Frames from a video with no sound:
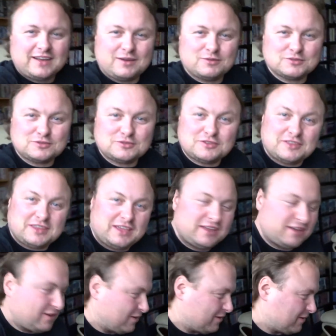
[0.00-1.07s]
I was under
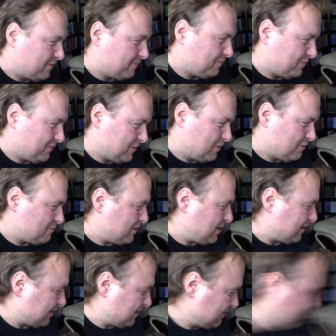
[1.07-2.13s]
the umbrella.